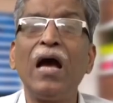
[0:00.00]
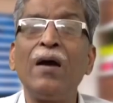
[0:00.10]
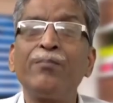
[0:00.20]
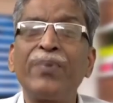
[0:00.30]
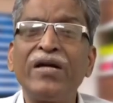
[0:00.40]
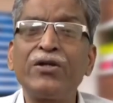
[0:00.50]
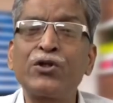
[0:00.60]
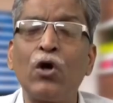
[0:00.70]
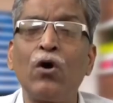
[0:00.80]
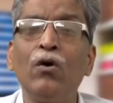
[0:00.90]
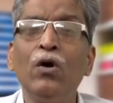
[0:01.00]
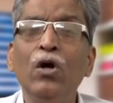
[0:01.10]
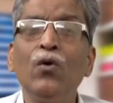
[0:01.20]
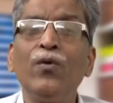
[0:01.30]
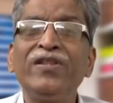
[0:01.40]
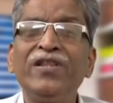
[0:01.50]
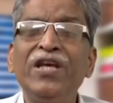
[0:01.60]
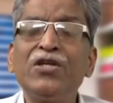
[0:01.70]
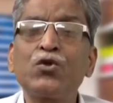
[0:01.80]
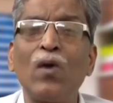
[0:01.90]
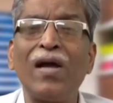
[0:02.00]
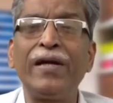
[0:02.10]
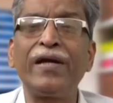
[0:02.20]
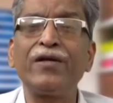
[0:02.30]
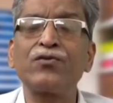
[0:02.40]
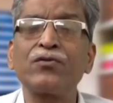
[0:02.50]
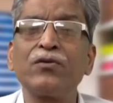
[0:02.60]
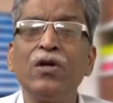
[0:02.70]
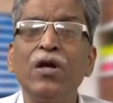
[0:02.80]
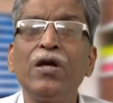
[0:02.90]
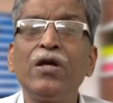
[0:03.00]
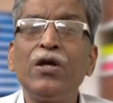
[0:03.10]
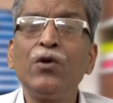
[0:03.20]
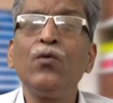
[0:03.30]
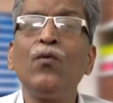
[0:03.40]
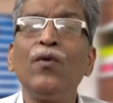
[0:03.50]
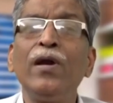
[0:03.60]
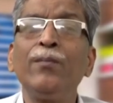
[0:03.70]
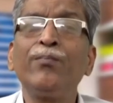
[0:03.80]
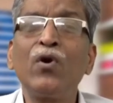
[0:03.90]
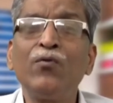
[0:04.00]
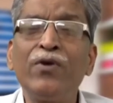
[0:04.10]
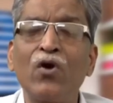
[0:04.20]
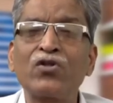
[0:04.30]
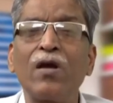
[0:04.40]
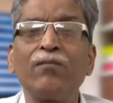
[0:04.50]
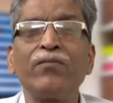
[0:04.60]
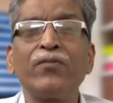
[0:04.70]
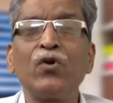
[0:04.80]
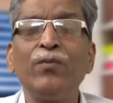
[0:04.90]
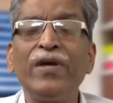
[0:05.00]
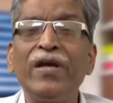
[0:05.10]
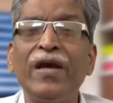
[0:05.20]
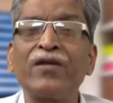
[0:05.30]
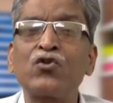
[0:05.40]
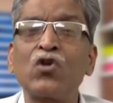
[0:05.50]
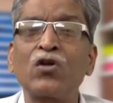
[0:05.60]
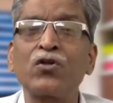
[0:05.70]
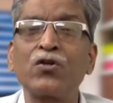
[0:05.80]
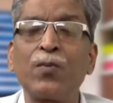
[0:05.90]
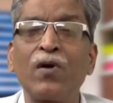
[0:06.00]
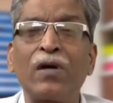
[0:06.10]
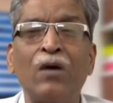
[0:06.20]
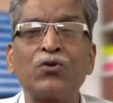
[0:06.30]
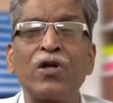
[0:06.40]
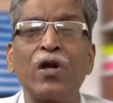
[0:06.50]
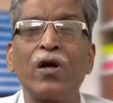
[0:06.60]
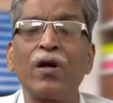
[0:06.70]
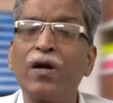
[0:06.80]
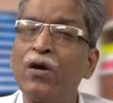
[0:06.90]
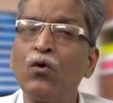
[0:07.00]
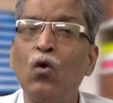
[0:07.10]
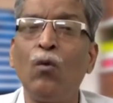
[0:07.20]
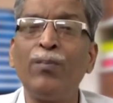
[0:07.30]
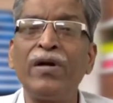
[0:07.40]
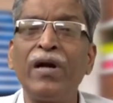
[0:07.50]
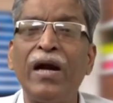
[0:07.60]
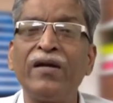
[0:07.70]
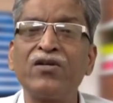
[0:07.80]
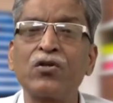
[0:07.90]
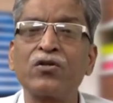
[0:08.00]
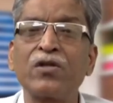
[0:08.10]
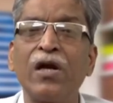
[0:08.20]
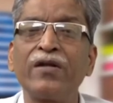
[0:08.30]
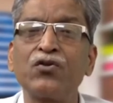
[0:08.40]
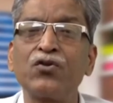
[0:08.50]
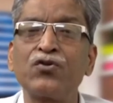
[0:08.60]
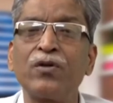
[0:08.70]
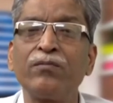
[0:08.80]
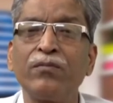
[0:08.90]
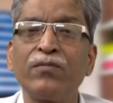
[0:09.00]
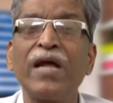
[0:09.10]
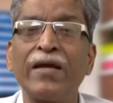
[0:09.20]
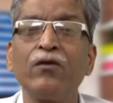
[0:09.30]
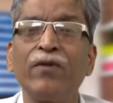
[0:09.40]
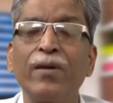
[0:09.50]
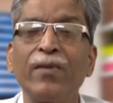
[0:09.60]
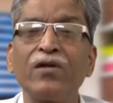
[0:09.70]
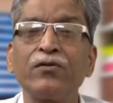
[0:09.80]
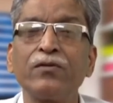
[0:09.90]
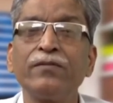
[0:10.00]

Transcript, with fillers: I am pretty sure with these qualities, you will prove yourself to be a successful counselor in open and distance learning system. Thank you very much.